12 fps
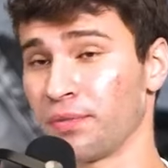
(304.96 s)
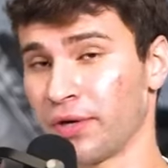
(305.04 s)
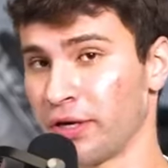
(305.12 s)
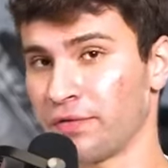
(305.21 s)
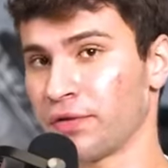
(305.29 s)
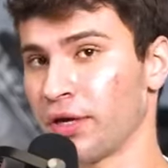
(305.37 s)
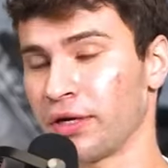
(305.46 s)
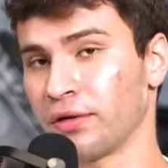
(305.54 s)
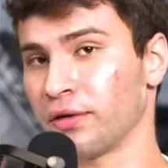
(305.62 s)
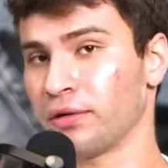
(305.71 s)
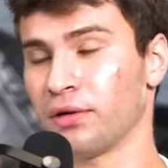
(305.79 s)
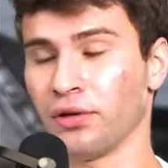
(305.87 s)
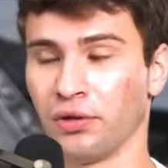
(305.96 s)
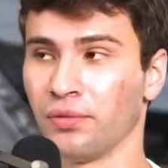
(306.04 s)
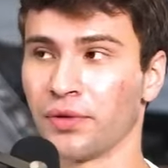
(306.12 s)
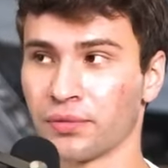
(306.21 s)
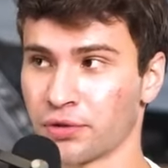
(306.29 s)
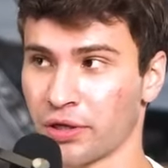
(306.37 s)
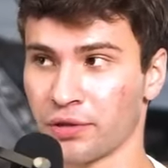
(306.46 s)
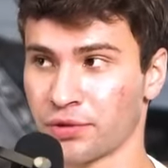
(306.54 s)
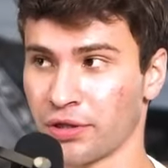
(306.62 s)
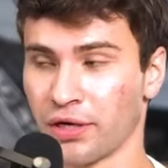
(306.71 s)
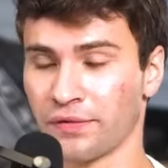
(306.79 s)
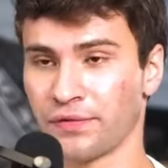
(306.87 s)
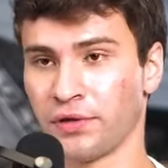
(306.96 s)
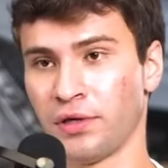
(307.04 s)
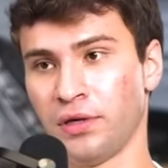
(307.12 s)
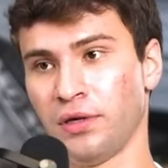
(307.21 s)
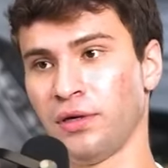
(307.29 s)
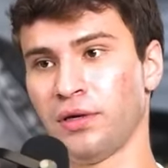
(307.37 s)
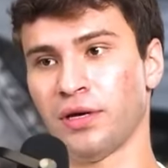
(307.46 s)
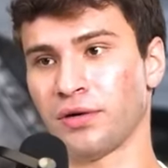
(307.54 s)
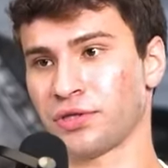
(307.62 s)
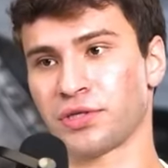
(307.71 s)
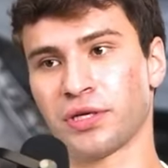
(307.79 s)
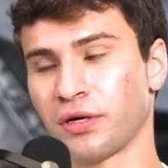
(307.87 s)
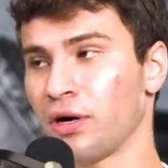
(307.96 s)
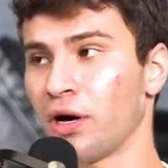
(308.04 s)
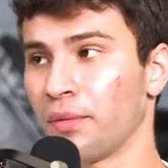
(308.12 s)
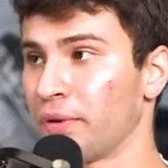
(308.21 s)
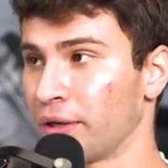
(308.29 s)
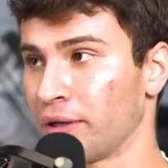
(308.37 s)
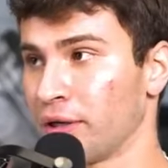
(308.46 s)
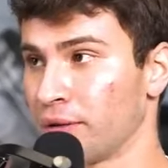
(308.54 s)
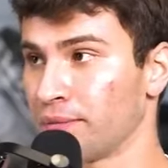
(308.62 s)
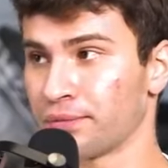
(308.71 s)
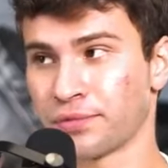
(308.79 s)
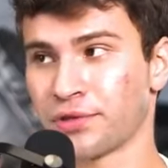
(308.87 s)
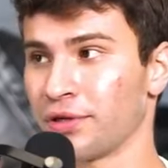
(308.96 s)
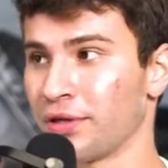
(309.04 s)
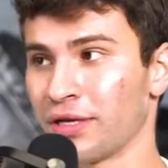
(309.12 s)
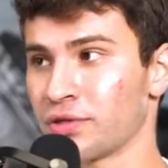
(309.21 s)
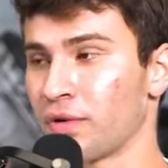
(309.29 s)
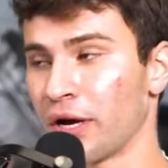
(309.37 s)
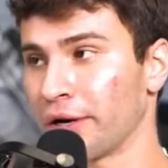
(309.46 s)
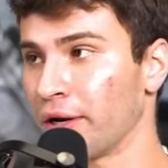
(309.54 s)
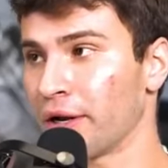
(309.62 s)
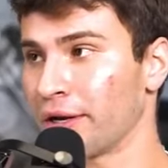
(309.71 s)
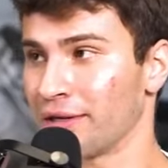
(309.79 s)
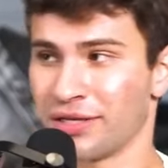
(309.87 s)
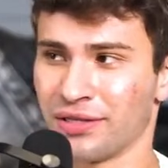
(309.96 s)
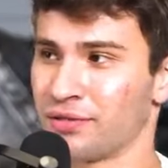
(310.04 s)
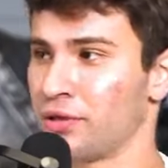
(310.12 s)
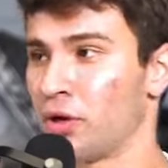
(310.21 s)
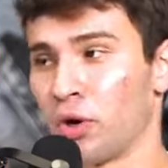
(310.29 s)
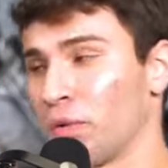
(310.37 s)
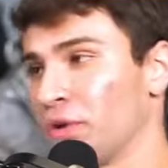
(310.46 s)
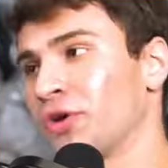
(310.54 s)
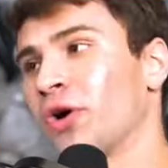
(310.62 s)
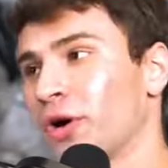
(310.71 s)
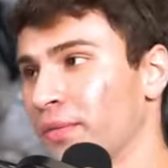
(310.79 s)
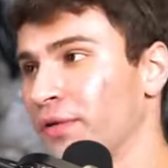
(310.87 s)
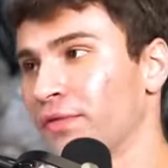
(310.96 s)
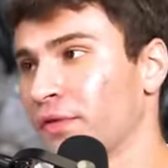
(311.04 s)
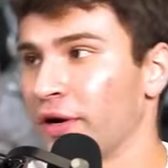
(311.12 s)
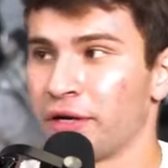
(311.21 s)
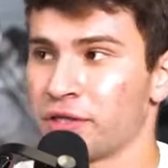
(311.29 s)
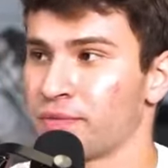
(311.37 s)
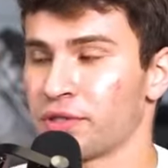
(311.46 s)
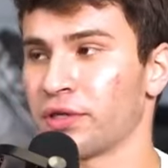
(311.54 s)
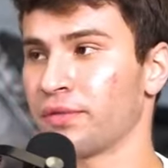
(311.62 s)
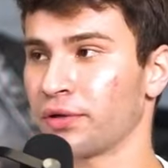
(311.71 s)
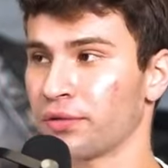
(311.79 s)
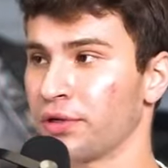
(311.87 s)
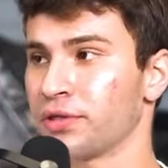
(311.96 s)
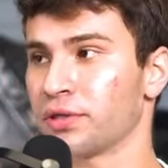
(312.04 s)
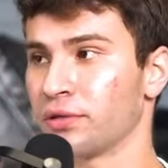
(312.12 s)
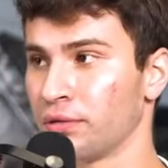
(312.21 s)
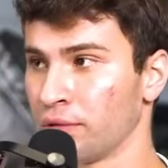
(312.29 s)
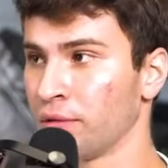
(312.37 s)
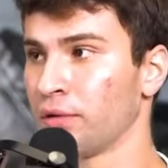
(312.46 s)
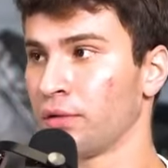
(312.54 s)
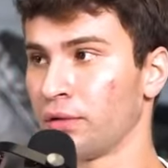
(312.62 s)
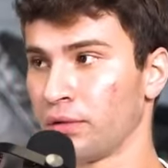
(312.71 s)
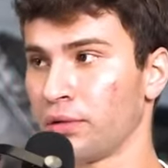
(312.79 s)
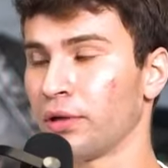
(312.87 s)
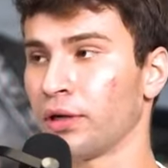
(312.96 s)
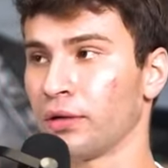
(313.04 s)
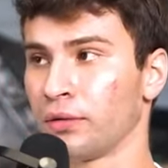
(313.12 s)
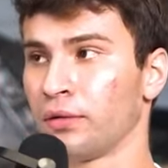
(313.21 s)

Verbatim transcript: pay for like a aluminum drive shaft and I was just like, oh, I'll pick it up. So that's yeah. why I got it. It didn't go with carbon for any specific reason. Yeah. Yeah.